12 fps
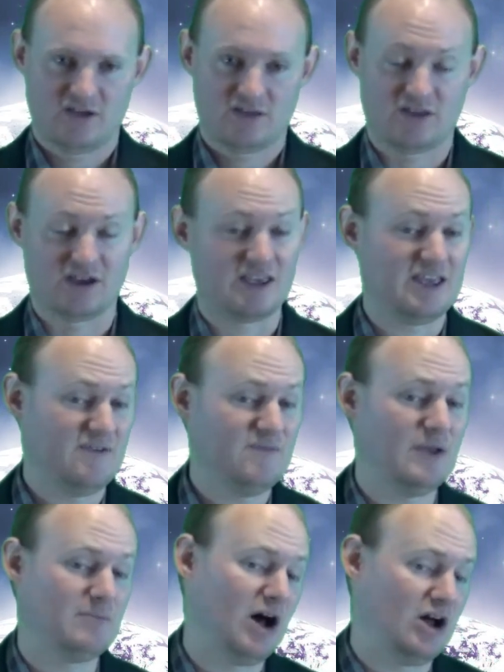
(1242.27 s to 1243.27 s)
to give
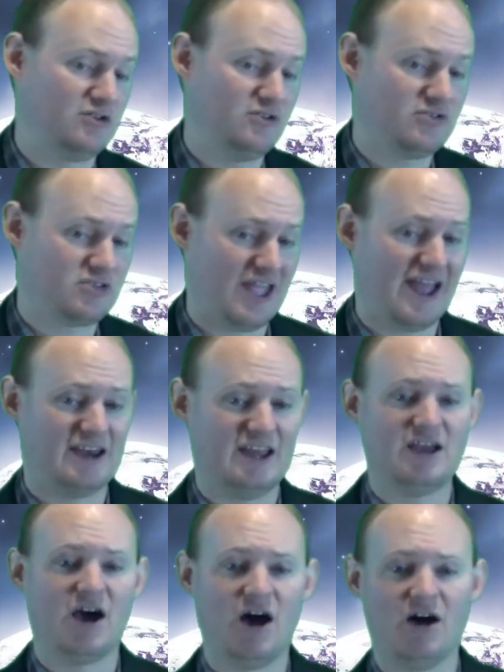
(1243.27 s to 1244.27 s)
him
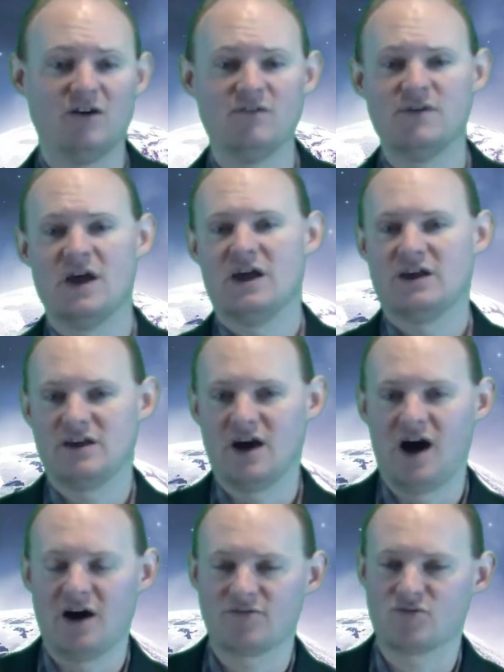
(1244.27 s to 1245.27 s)
understanding of
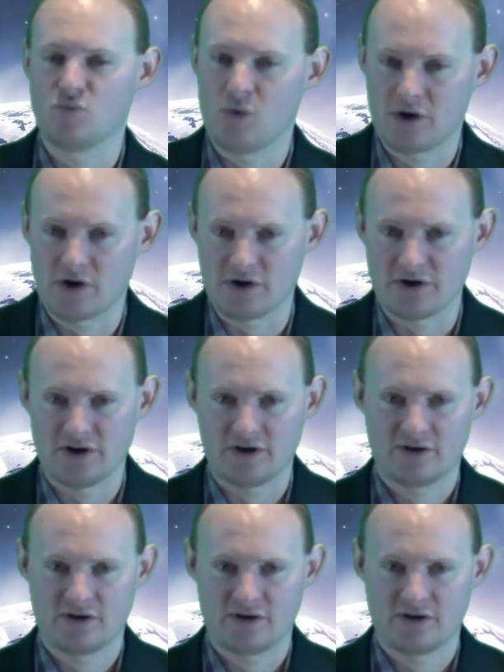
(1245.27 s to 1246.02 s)
God's word.